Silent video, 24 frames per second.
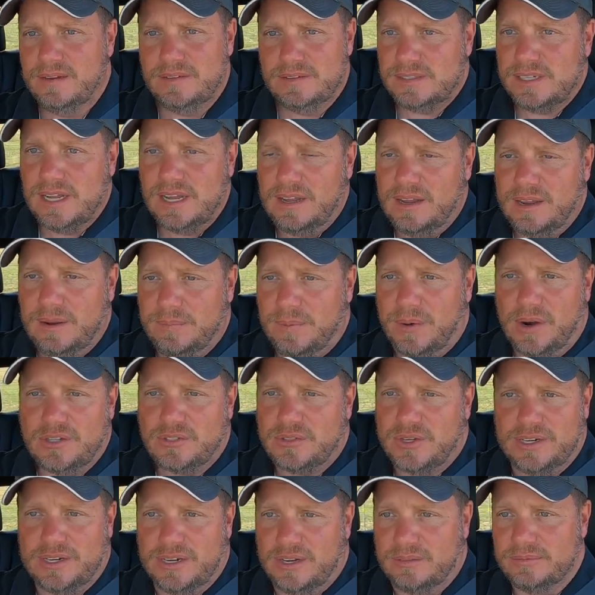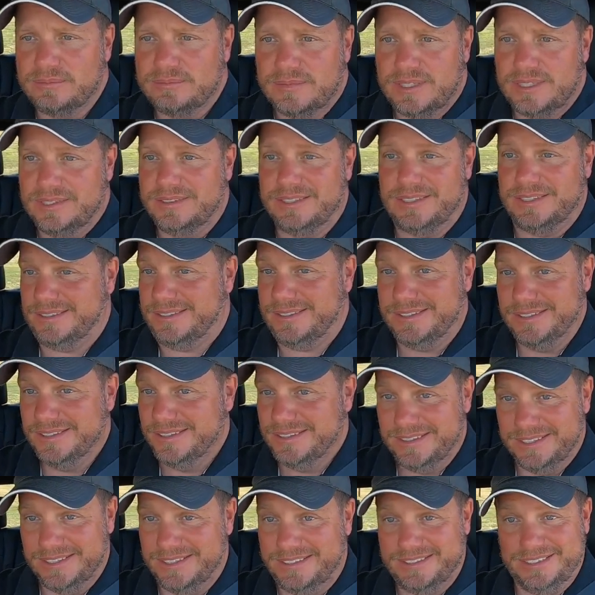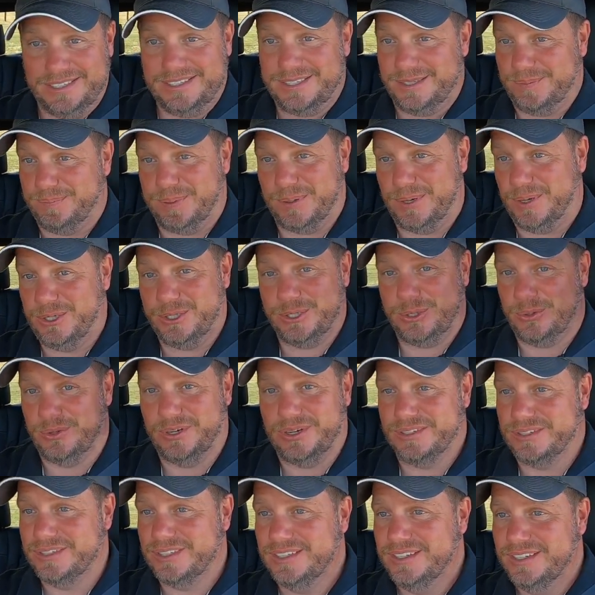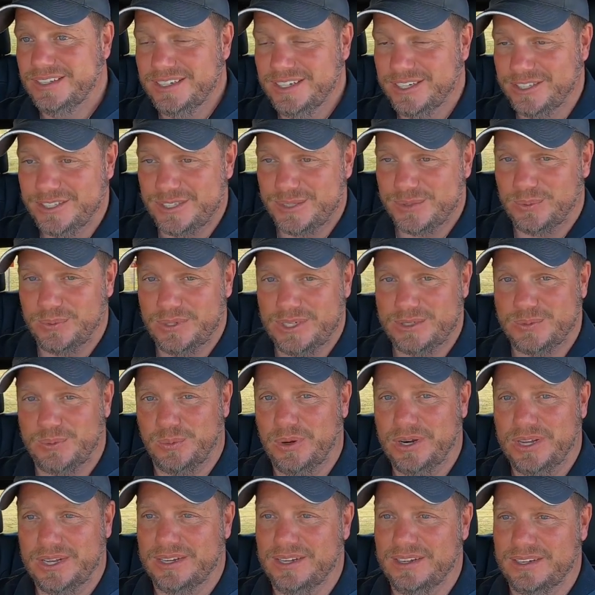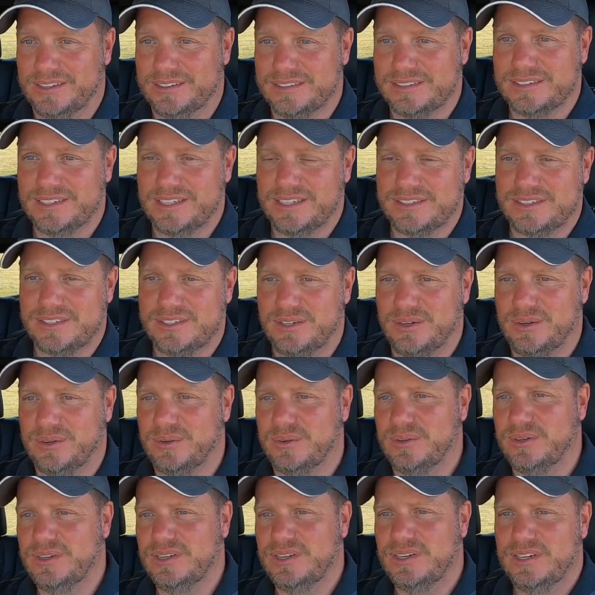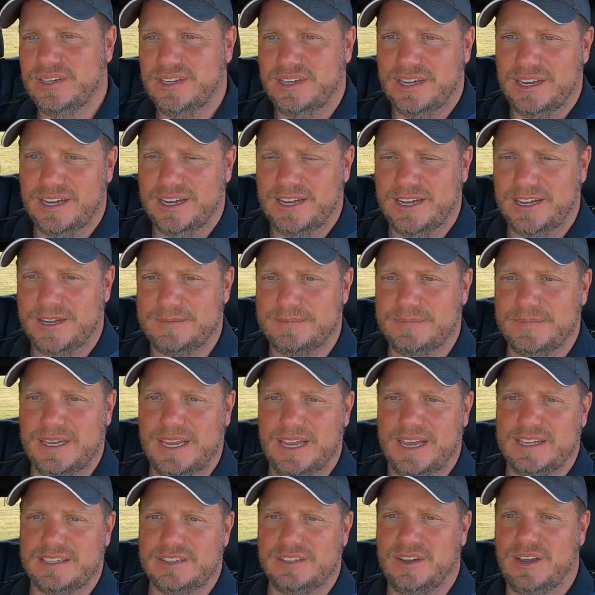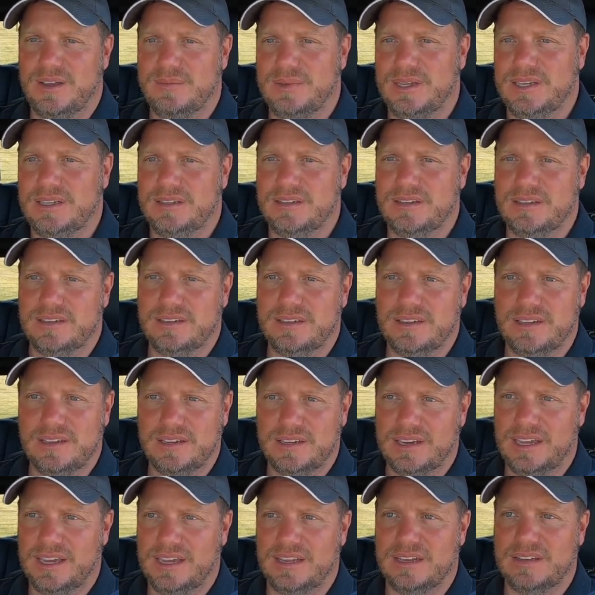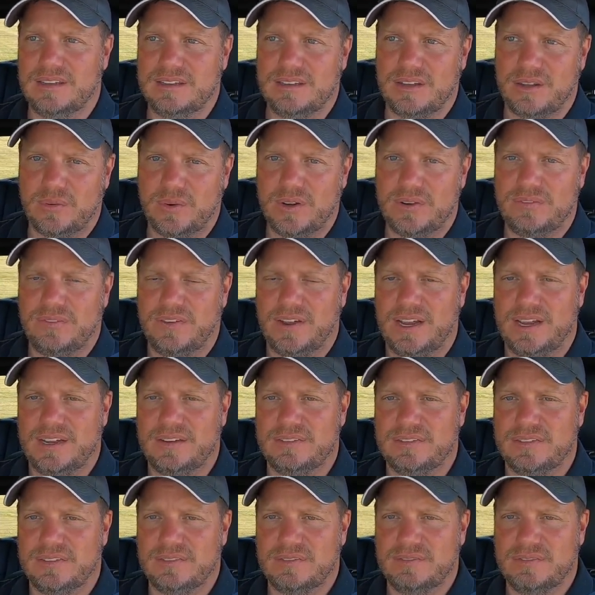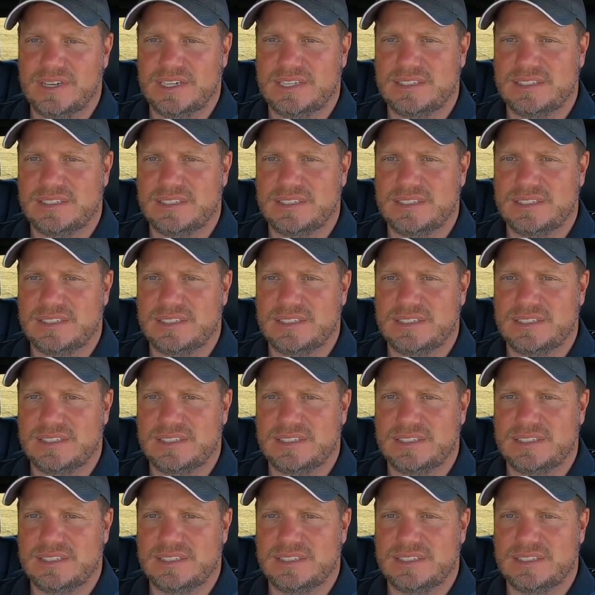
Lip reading: There's not any parts right now. Just a part shortage. It's what it is. And so, I mean, again, the 3.5